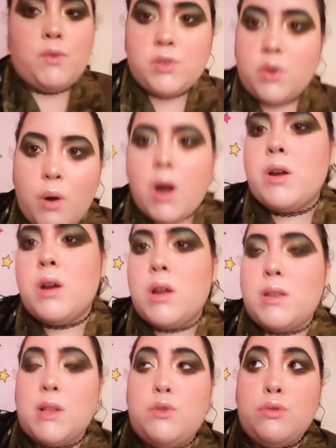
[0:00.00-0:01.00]
my roller walker
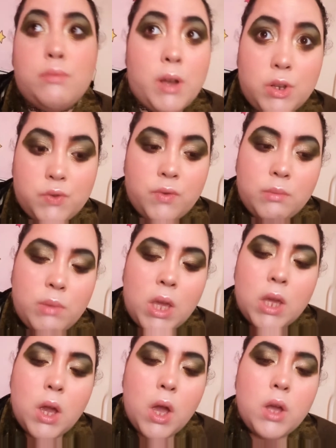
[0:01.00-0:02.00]
because that's too much for
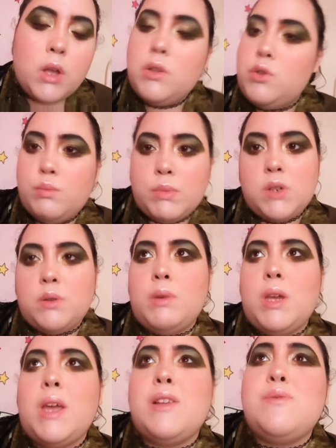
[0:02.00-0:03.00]
me. It's too much for
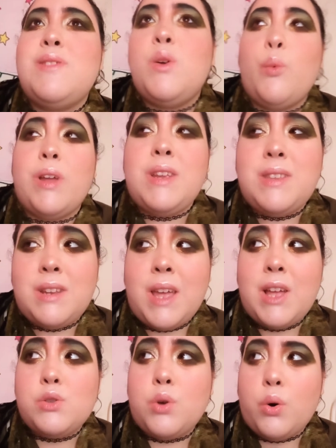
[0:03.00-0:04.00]
me. And it's really windy
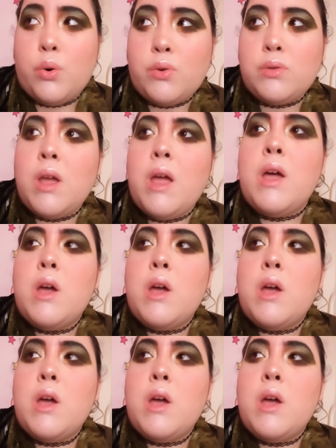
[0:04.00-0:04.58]
today. It's cold.